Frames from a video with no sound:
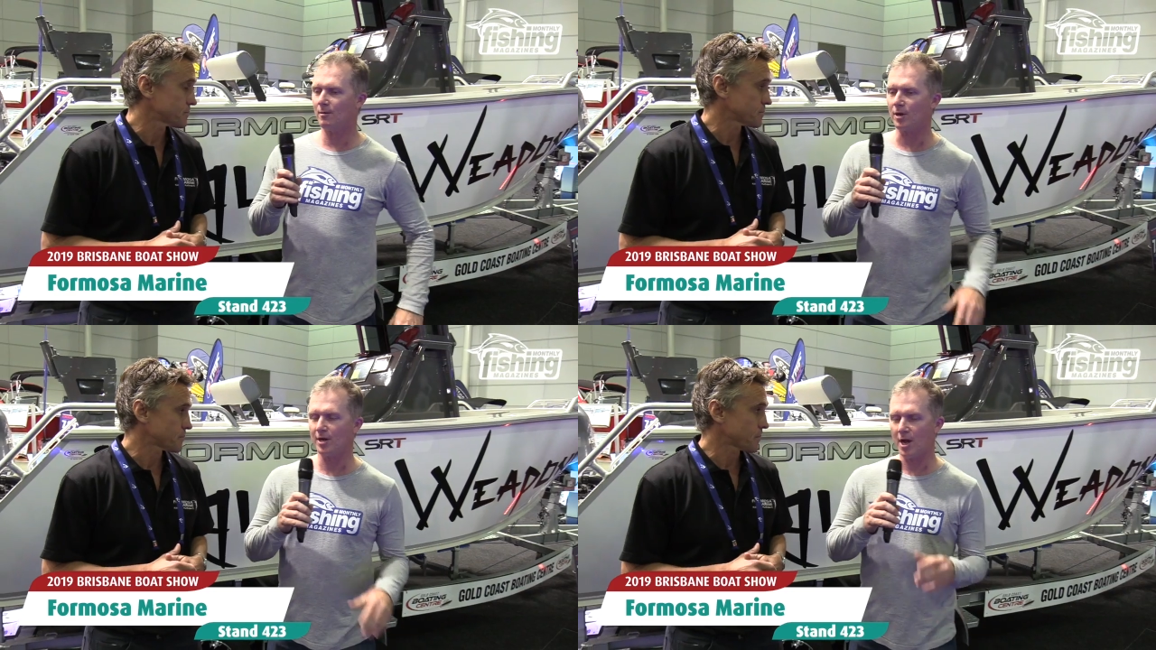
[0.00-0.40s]

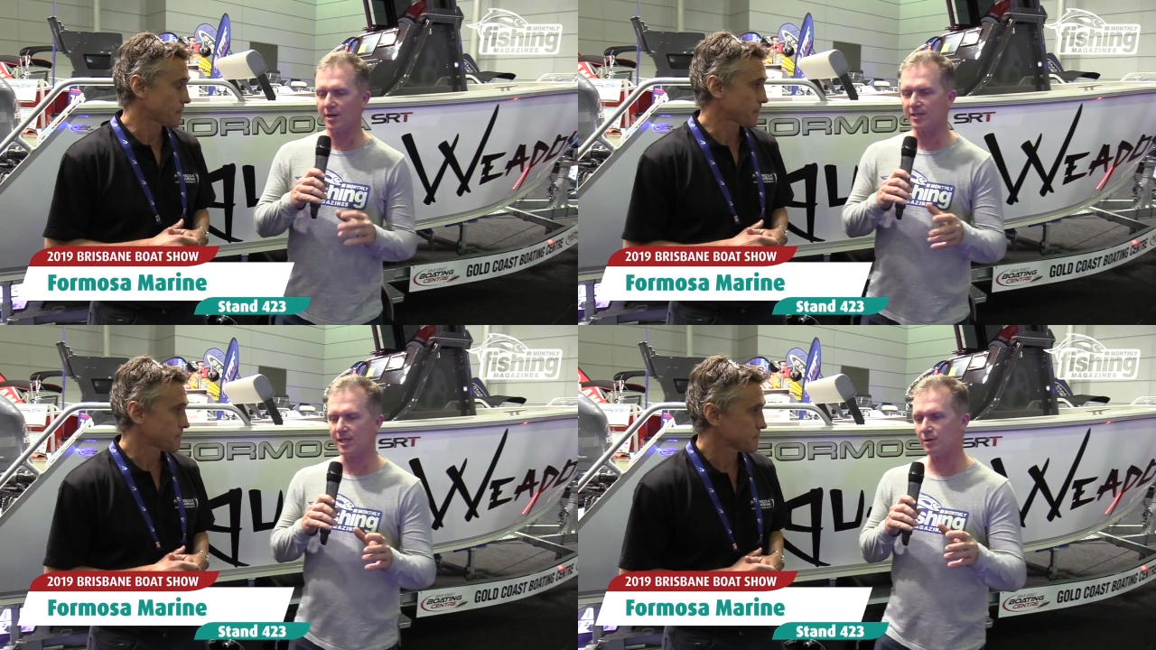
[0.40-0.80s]
Speaker 1: what I
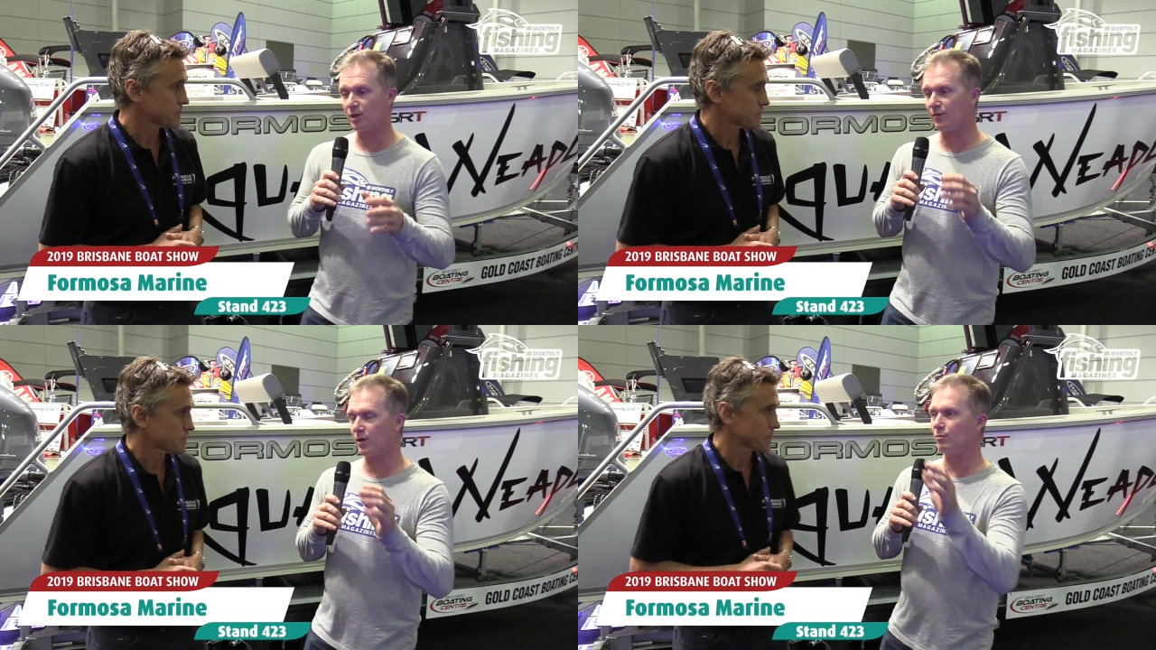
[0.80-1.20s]
notice here is
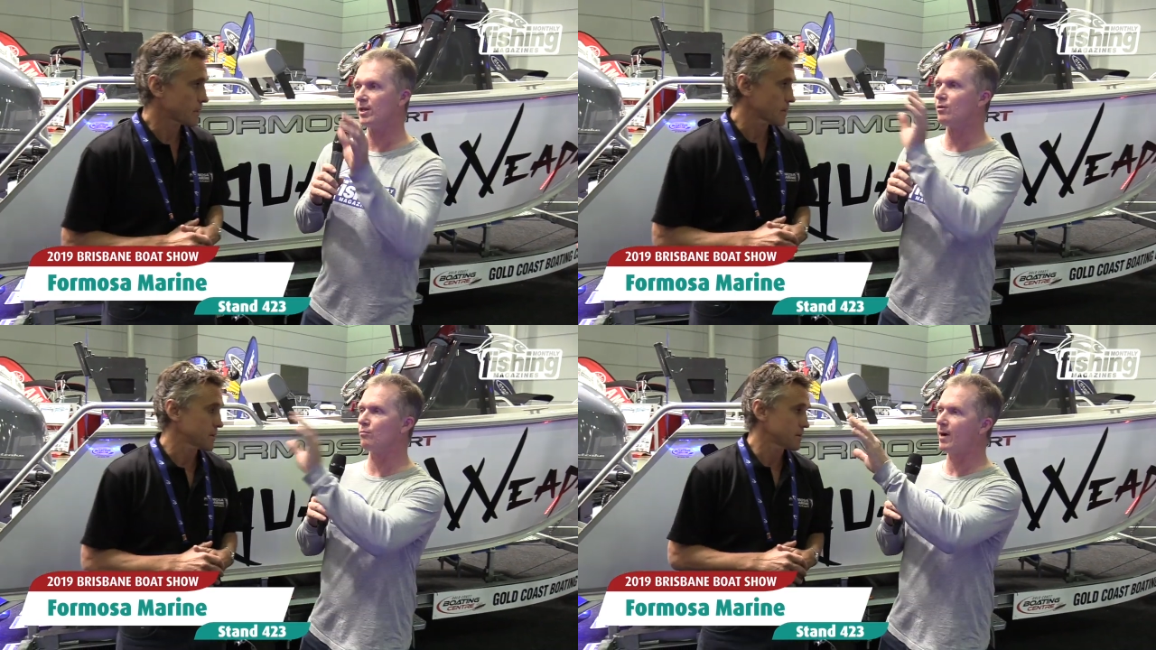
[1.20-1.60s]
you've got a
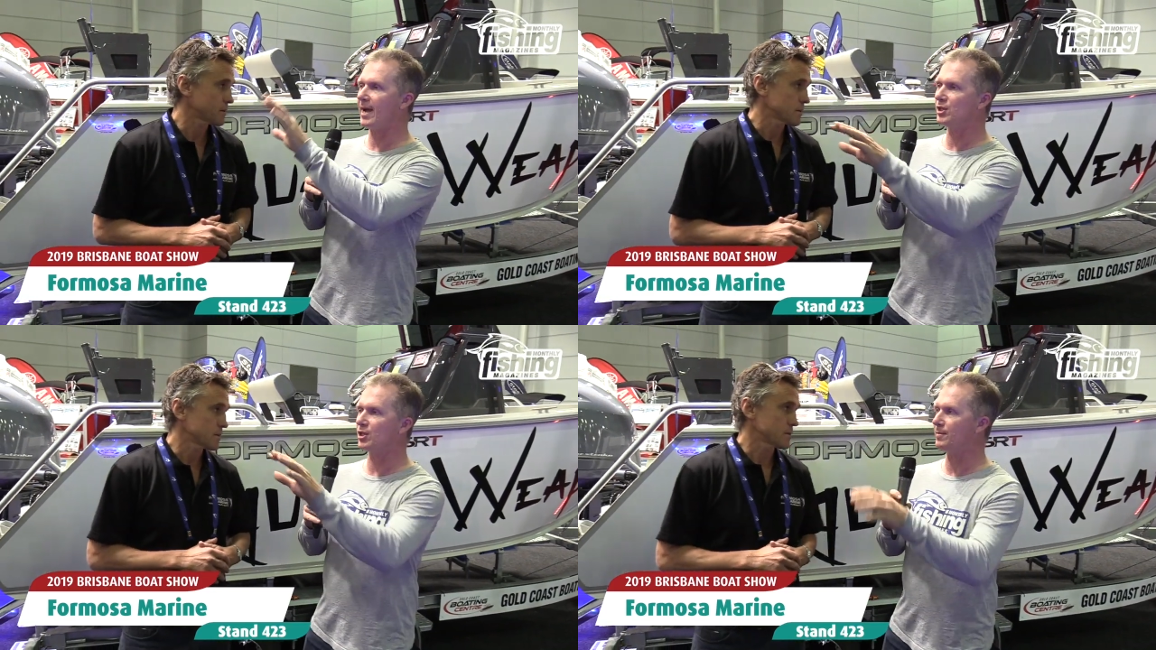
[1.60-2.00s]
really good
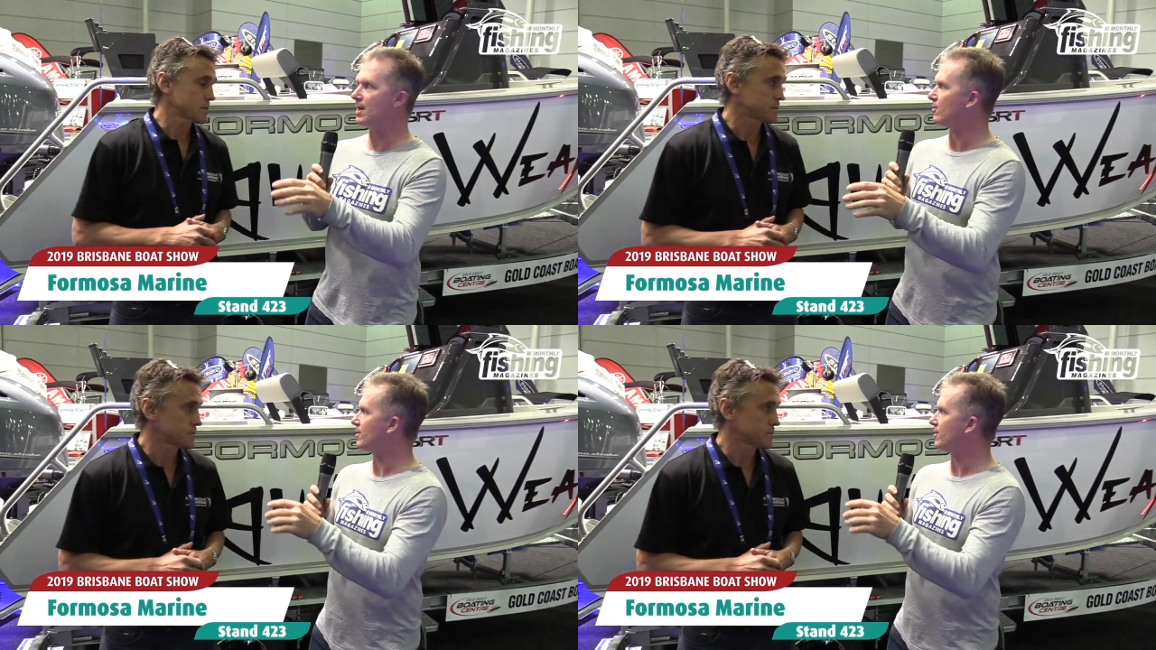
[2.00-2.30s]
range of them here